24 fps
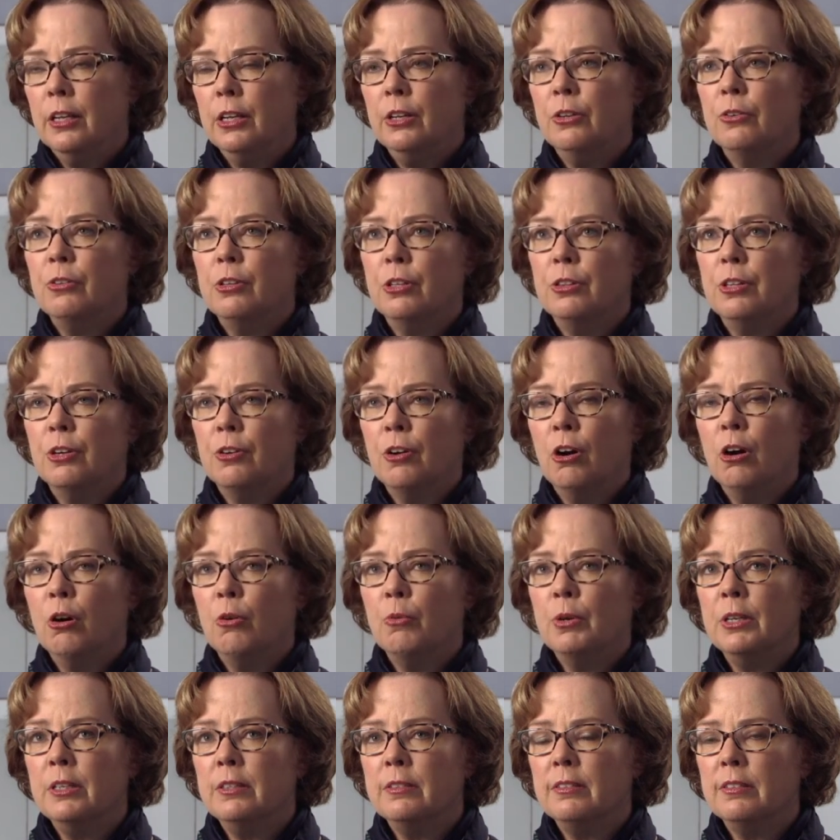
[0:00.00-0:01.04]
that they're
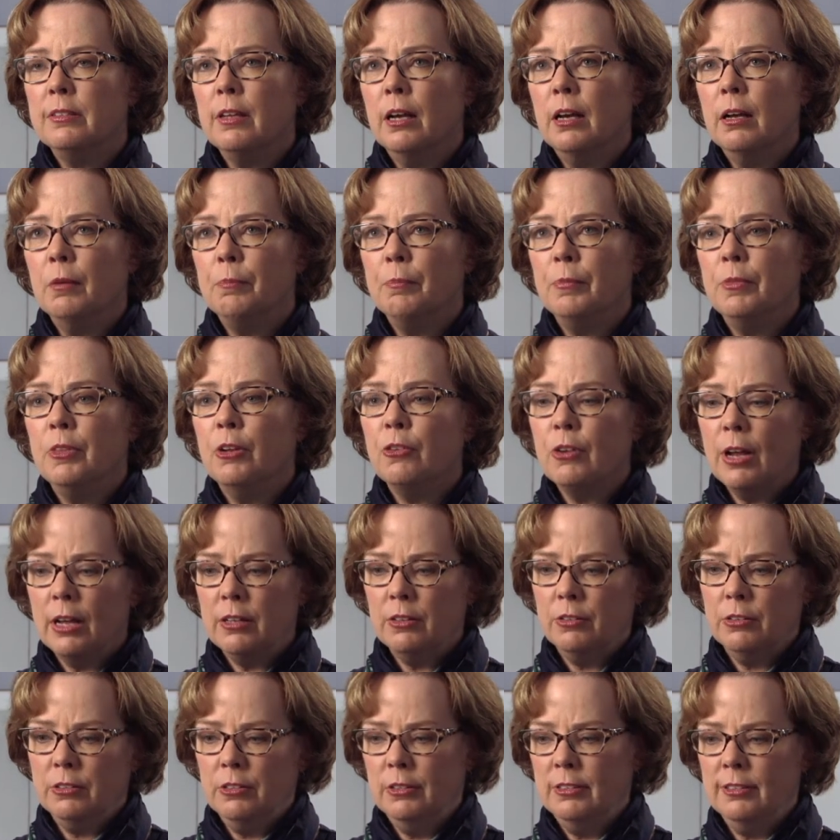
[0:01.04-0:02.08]
always, they're
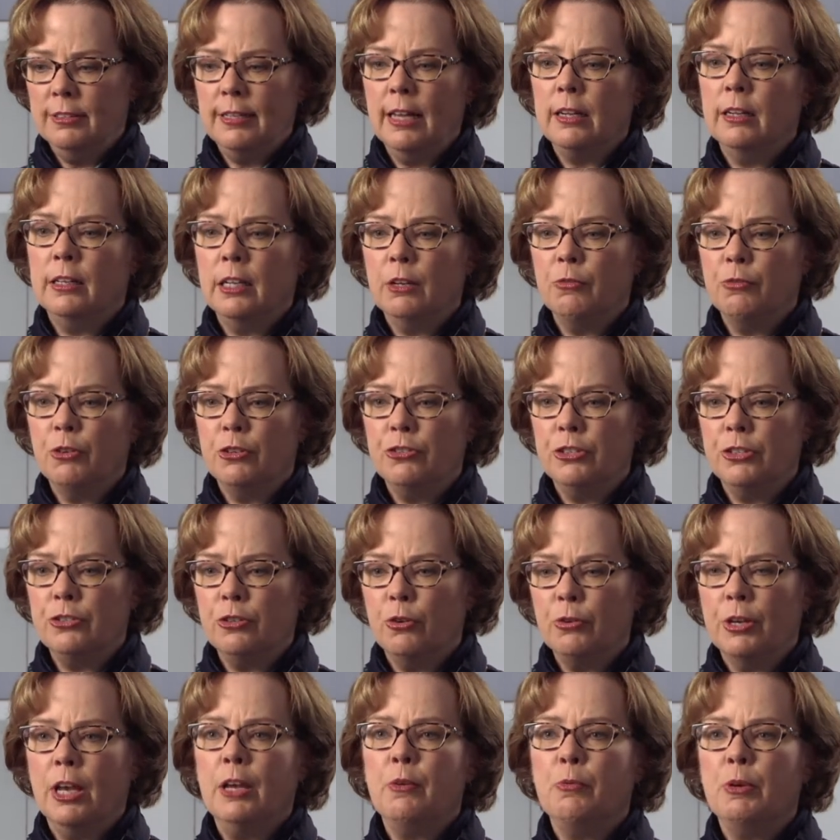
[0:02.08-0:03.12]
not settling for
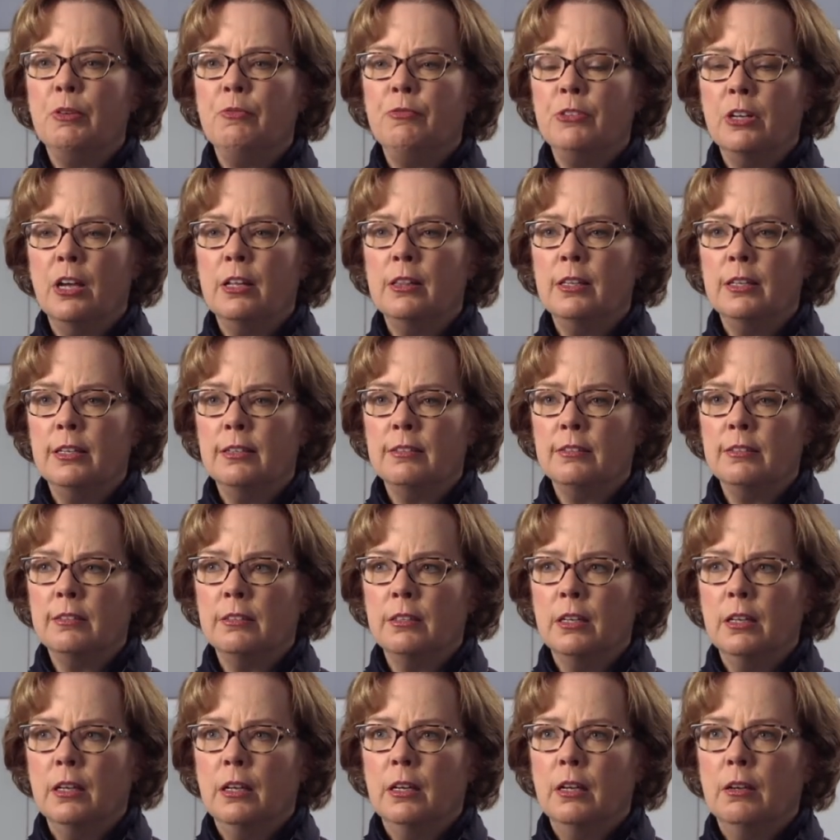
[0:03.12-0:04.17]
just, okay, we've done
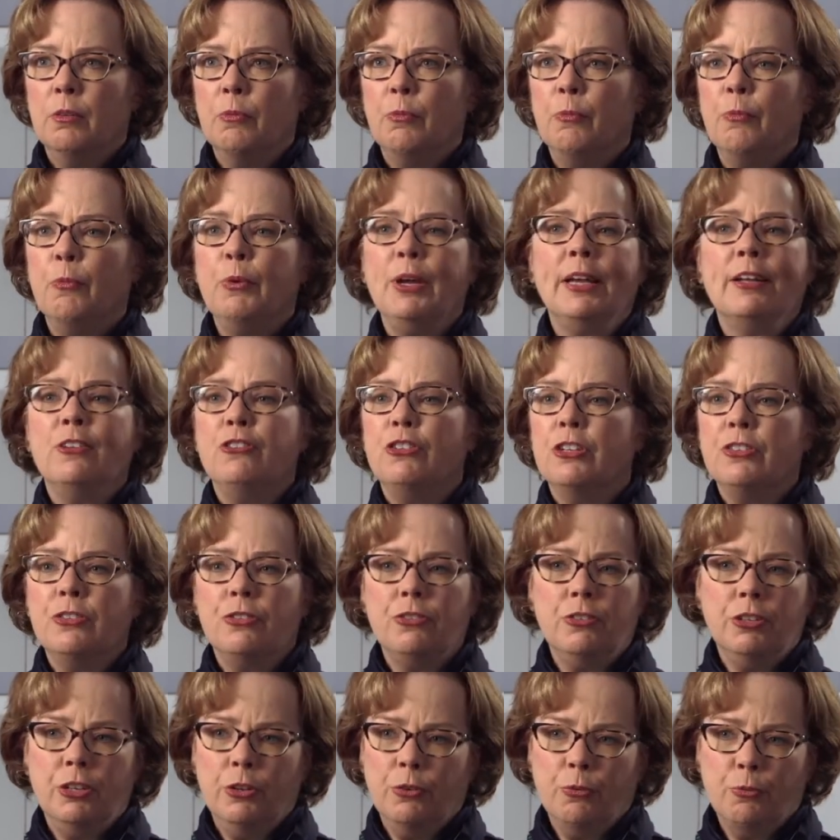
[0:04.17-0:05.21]
this, we can
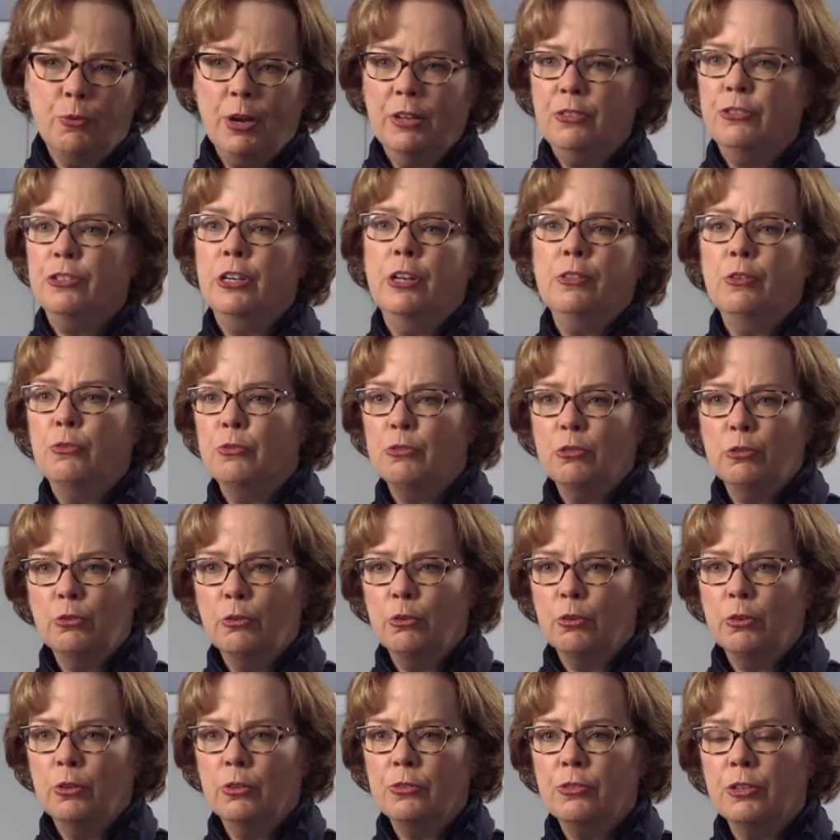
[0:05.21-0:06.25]
just, rest on those
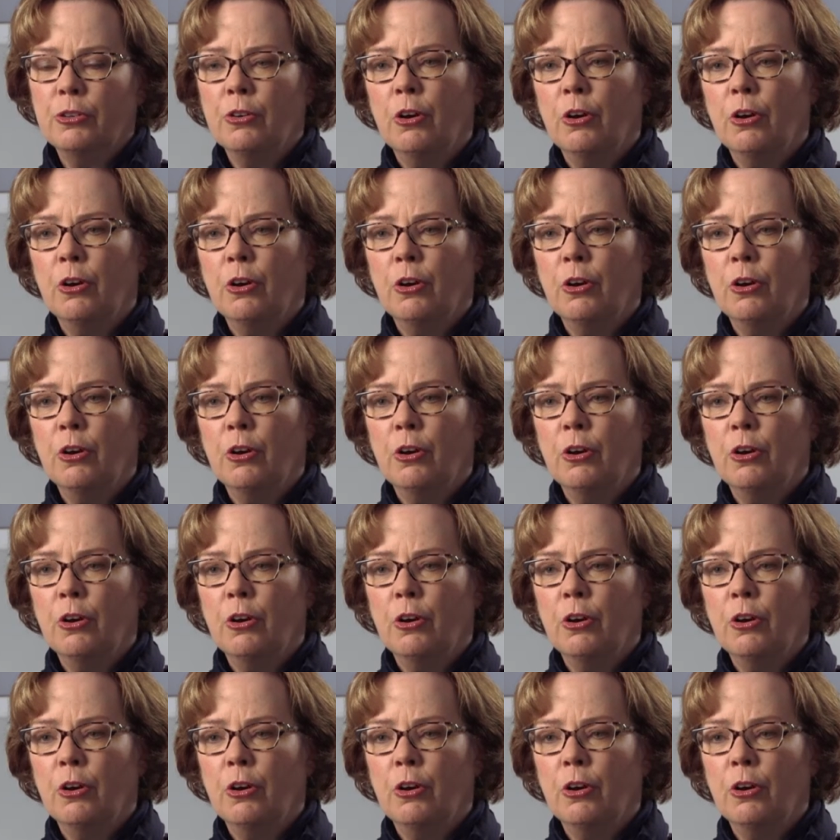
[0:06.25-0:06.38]
laurels.